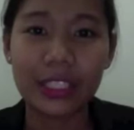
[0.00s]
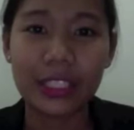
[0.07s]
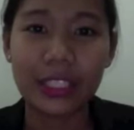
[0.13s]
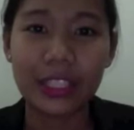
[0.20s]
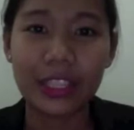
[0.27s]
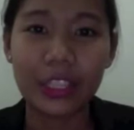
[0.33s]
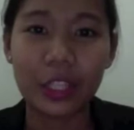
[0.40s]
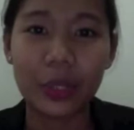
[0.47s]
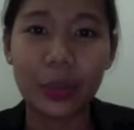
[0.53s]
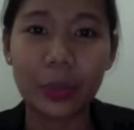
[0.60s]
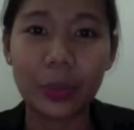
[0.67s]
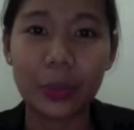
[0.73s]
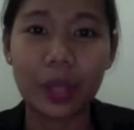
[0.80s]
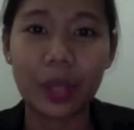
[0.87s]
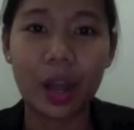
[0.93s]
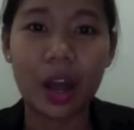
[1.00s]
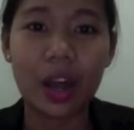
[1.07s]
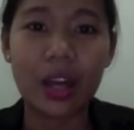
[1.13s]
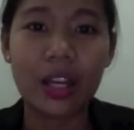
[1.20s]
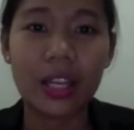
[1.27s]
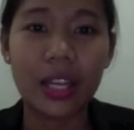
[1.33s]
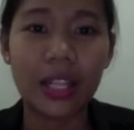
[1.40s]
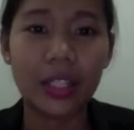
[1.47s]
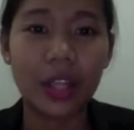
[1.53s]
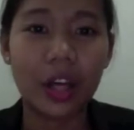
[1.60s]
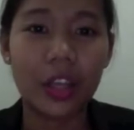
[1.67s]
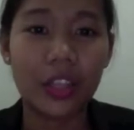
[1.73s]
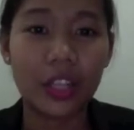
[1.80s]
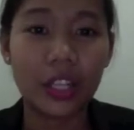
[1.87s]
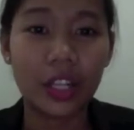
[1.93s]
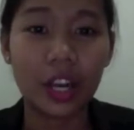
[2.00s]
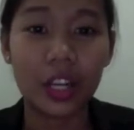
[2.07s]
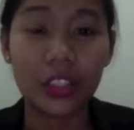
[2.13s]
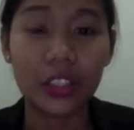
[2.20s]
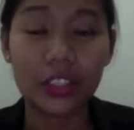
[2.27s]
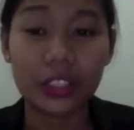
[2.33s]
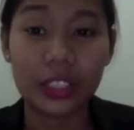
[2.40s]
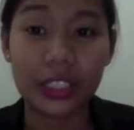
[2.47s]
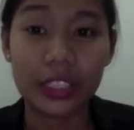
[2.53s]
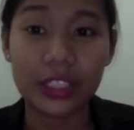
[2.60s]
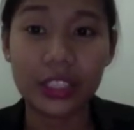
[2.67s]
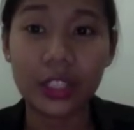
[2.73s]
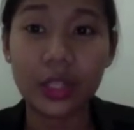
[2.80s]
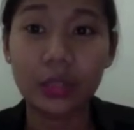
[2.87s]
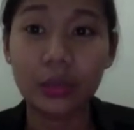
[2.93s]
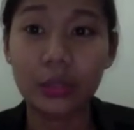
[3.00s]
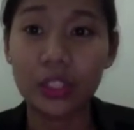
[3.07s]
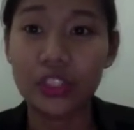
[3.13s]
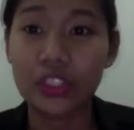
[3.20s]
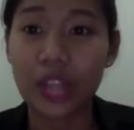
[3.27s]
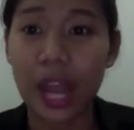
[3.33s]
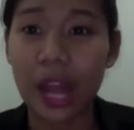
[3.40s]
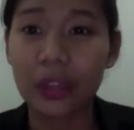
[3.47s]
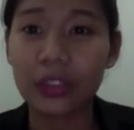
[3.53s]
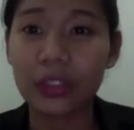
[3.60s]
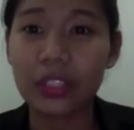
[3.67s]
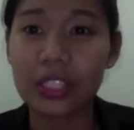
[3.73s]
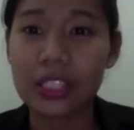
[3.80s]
Ethiopia and other countries where drought,